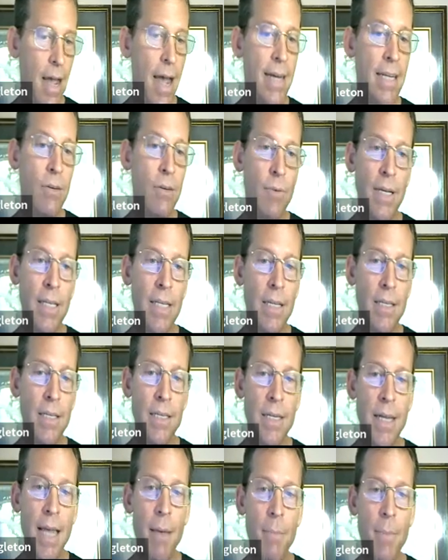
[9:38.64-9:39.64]
I didn't read
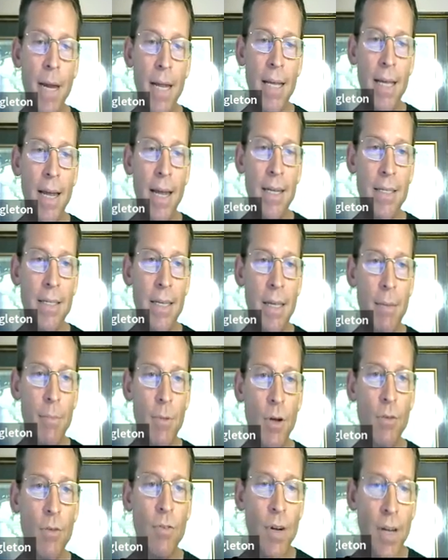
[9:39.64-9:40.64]
this yet, but I kind of
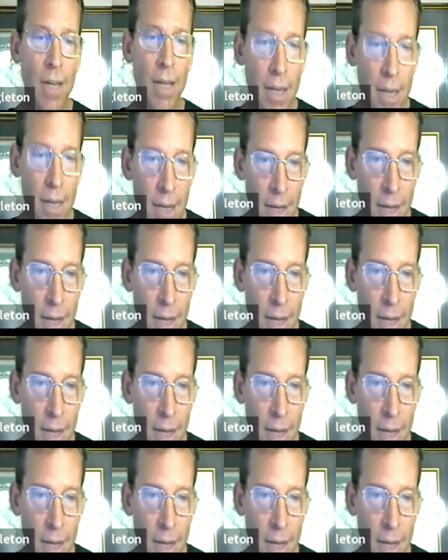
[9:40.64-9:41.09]
skimmed over it.